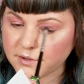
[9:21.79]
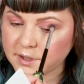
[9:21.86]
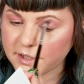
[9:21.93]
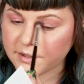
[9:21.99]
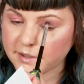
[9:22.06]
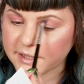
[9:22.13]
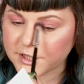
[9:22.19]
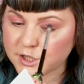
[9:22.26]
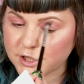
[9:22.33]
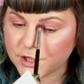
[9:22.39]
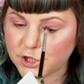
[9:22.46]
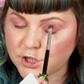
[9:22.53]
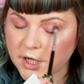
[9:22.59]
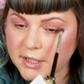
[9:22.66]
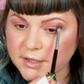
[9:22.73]
earlier, is to
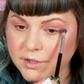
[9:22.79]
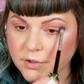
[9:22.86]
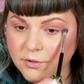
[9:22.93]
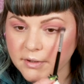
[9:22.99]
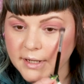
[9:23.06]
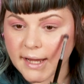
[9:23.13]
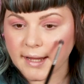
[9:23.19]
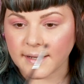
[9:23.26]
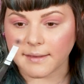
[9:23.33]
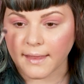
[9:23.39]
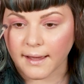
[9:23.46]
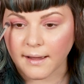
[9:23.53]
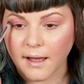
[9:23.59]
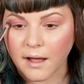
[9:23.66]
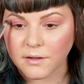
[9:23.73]
just create
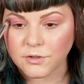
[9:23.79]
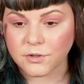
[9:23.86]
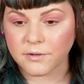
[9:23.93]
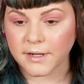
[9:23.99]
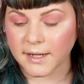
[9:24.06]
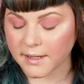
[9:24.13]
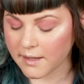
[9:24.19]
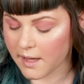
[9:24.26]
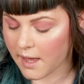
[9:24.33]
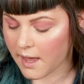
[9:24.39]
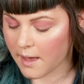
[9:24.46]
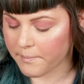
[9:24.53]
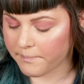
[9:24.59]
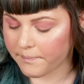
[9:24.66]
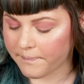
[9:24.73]
that contouring
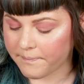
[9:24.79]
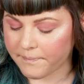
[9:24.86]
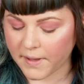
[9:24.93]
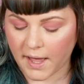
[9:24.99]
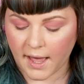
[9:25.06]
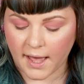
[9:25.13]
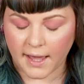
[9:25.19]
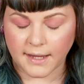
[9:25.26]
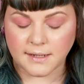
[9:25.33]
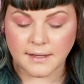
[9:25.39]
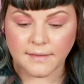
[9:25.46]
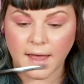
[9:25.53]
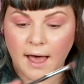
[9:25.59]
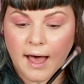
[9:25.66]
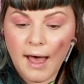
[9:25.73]
behind
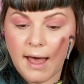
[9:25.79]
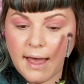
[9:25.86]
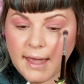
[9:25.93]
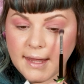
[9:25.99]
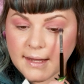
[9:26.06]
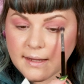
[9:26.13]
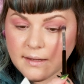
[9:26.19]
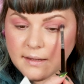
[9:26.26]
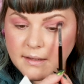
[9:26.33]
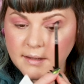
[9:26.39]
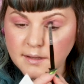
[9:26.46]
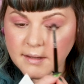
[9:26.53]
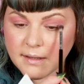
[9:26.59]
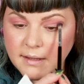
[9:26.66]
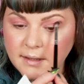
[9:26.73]
the eye
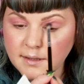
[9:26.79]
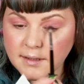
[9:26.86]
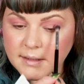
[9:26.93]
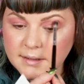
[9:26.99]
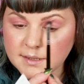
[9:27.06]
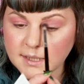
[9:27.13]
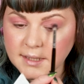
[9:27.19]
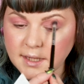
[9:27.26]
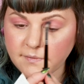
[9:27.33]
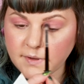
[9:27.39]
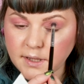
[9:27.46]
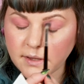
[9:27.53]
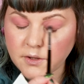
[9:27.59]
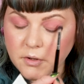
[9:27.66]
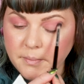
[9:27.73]
to give it
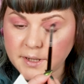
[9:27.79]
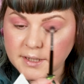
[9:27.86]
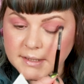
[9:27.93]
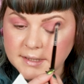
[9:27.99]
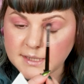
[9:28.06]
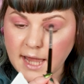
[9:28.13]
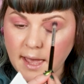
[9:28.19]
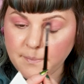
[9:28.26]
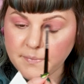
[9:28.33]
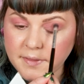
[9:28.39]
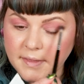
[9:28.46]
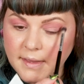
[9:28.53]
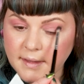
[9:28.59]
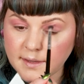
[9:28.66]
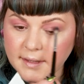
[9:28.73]
a little bit of
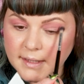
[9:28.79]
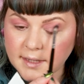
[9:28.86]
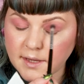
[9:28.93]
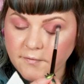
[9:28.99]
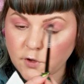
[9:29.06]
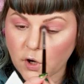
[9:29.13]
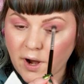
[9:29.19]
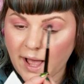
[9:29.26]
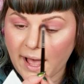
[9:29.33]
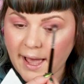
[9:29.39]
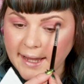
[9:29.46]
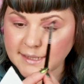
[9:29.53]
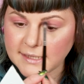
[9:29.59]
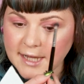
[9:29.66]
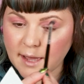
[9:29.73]
depth, give your
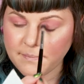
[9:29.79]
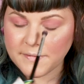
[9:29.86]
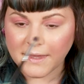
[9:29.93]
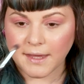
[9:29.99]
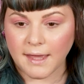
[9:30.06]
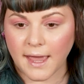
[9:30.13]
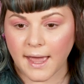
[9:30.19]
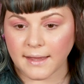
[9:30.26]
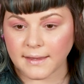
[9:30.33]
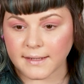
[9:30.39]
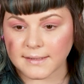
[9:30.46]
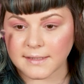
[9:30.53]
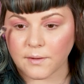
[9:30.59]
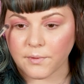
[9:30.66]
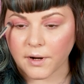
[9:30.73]
eye depth. And
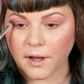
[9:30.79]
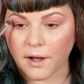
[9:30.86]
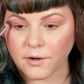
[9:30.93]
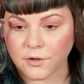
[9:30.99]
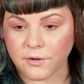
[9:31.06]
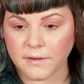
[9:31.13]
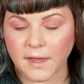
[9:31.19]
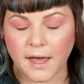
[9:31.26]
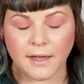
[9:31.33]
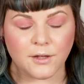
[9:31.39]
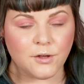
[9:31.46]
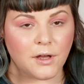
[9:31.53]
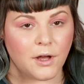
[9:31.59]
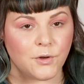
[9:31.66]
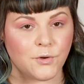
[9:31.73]
look at that, we're contouring the eye.
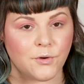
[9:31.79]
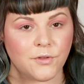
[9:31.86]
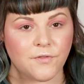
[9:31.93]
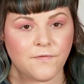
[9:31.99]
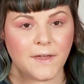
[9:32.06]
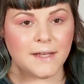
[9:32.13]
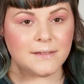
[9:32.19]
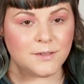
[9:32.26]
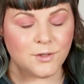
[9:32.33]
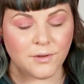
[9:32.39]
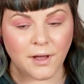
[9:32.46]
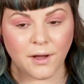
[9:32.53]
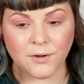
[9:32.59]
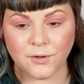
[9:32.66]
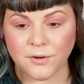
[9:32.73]
You contour the face, you
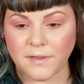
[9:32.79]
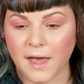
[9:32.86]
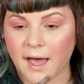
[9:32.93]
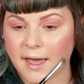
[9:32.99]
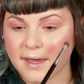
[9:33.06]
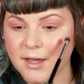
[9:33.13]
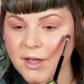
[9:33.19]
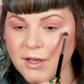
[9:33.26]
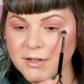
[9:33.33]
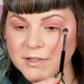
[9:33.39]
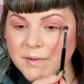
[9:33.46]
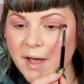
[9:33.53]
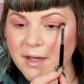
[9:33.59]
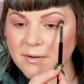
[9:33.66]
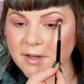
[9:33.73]
contour the eye.
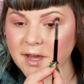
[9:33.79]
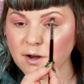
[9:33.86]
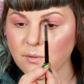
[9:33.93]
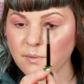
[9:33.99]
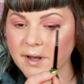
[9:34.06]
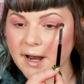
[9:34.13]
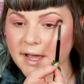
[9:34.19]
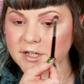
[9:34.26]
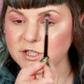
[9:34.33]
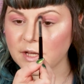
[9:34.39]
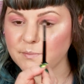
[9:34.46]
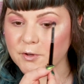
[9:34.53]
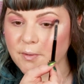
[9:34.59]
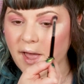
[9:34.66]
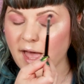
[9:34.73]
So I don't care what eye
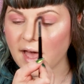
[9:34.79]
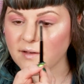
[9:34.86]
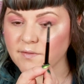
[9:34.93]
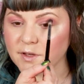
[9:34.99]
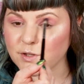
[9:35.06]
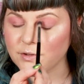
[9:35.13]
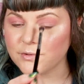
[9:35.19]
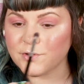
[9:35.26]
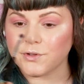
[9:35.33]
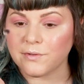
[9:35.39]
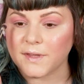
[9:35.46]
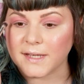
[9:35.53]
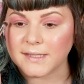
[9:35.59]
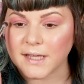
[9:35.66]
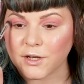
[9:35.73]
shape you have, you do
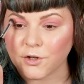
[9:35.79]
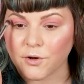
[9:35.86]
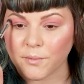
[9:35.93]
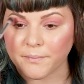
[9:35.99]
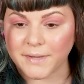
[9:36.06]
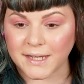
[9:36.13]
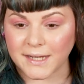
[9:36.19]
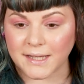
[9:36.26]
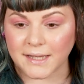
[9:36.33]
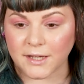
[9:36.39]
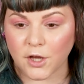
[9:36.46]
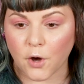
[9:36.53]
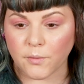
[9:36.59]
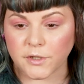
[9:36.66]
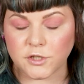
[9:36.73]
this and you're immediately
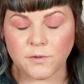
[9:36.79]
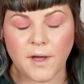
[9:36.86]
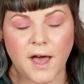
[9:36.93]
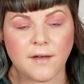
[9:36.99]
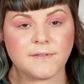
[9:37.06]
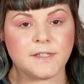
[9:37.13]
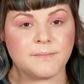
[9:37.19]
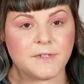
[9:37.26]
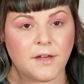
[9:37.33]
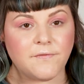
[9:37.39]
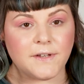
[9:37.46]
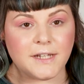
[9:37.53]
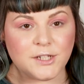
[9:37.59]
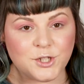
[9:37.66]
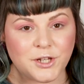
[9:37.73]
going to have some
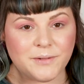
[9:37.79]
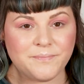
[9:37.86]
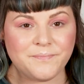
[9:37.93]
definition.